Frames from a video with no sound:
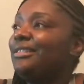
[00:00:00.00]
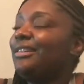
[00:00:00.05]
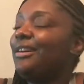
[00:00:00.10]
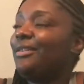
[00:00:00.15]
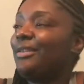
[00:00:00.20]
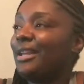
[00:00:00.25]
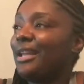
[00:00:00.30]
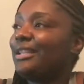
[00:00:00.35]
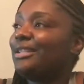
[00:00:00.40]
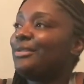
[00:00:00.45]

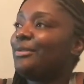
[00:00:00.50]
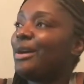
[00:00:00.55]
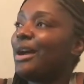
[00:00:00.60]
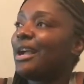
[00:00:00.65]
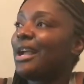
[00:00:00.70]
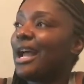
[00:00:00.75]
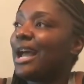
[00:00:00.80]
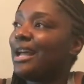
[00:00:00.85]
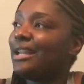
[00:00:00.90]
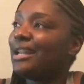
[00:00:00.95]
okay, so I
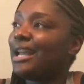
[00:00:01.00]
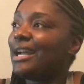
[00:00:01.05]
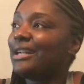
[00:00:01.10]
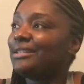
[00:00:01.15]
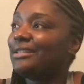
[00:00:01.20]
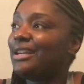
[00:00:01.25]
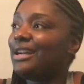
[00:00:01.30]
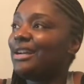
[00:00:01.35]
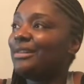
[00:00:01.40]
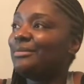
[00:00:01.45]
got
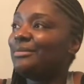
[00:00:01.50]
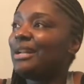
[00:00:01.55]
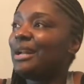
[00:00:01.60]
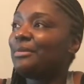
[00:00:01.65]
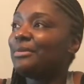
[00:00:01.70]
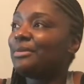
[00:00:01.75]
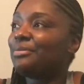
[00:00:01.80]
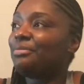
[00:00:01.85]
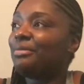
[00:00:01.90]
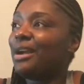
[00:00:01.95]
locked up and I
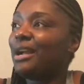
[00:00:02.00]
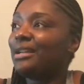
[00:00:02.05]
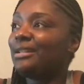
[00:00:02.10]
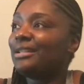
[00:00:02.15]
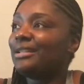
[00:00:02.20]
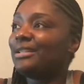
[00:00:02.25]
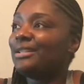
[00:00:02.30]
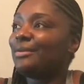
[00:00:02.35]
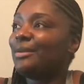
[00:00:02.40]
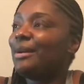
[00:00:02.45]
was
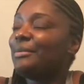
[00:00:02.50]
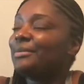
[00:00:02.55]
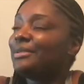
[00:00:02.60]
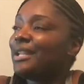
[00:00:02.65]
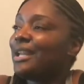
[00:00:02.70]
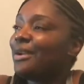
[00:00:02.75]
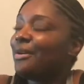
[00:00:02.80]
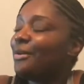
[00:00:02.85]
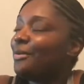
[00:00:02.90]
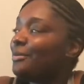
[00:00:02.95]
pregnant. So I was
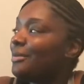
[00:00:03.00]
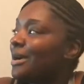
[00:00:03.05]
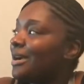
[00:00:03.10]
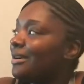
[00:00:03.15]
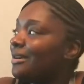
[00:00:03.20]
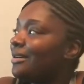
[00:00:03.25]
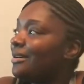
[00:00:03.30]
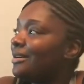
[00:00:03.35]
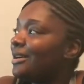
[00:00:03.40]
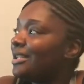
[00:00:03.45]
like, oh my
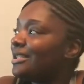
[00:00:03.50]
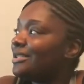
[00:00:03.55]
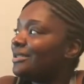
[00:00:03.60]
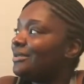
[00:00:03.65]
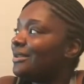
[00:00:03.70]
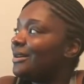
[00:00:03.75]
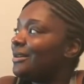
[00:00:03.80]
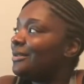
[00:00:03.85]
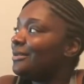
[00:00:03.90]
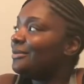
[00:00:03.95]
gosh,
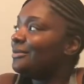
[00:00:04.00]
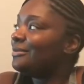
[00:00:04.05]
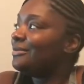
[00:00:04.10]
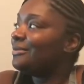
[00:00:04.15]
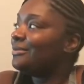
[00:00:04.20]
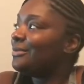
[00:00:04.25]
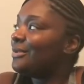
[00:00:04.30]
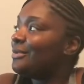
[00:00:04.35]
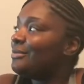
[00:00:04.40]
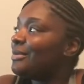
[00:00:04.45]

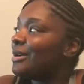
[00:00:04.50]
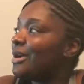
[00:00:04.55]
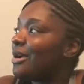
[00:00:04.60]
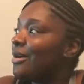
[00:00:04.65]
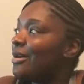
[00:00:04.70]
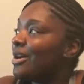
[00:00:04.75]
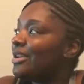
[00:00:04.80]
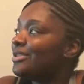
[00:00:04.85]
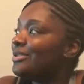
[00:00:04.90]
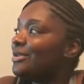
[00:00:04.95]
oh my
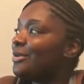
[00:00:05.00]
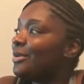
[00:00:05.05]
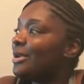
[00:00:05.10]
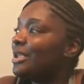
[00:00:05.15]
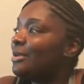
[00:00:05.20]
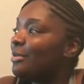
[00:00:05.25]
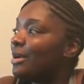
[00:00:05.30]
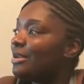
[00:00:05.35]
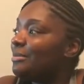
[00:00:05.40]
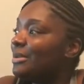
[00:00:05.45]
God,
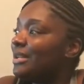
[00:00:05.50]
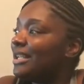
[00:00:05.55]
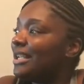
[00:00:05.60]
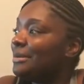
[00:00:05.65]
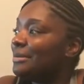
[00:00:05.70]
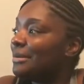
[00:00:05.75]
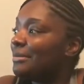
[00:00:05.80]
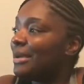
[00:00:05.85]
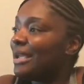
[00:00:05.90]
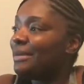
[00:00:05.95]
he wanted me to
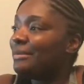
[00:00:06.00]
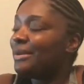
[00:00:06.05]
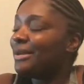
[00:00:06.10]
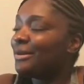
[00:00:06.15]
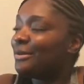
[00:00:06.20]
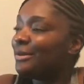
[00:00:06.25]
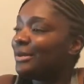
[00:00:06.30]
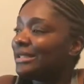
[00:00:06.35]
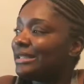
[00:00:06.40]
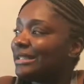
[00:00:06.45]
keep the baby, of
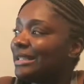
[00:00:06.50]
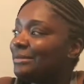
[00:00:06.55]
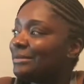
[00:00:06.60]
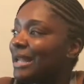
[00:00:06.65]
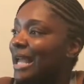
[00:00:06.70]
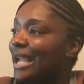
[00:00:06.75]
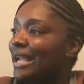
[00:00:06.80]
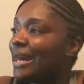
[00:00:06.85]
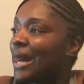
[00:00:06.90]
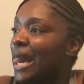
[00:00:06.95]
course. And I'm
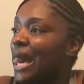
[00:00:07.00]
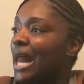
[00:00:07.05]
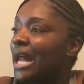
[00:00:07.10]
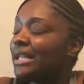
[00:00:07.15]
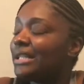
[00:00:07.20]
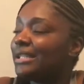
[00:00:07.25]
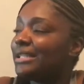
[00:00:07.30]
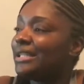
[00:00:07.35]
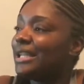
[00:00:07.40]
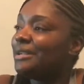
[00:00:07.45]
like,
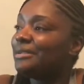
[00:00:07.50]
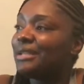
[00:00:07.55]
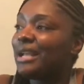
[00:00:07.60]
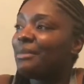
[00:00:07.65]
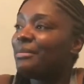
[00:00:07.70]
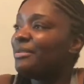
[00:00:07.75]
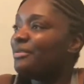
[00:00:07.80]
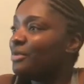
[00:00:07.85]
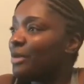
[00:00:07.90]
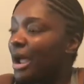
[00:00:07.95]
at the same
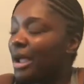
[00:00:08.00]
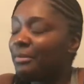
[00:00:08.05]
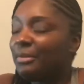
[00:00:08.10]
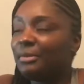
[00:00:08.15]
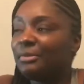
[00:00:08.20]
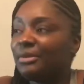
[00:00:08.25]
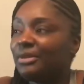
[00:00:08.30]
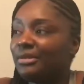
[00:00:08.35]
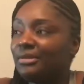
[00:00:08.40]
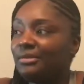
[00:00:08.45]
time, even though I ain't
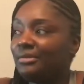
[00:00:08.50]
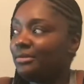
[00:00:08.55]
been with